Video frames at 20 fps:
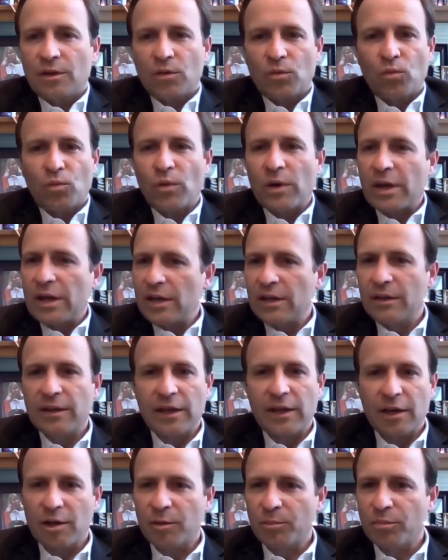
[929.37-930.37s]
way
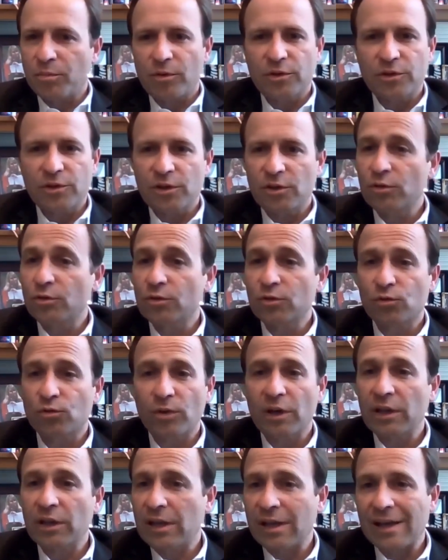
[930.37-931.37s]
that a person who's
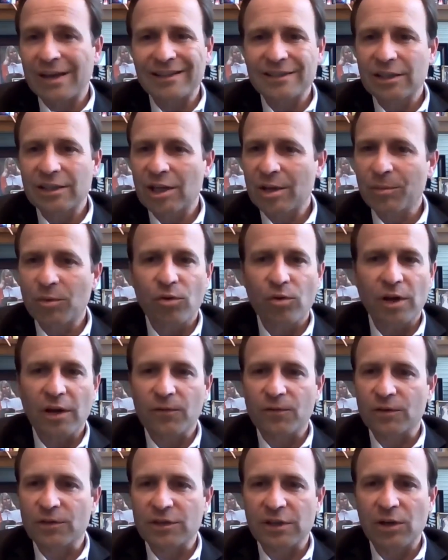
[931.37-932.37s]
running as a
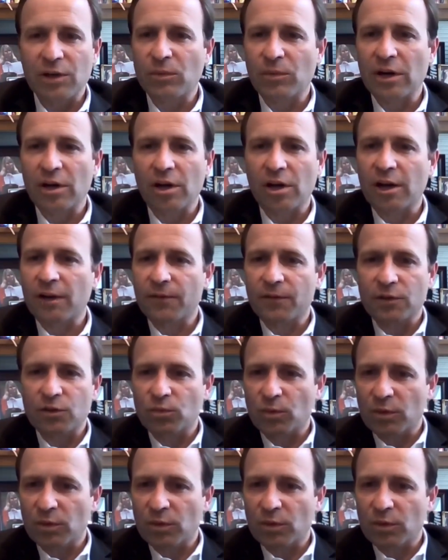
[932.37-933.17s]
Democrat for statewide office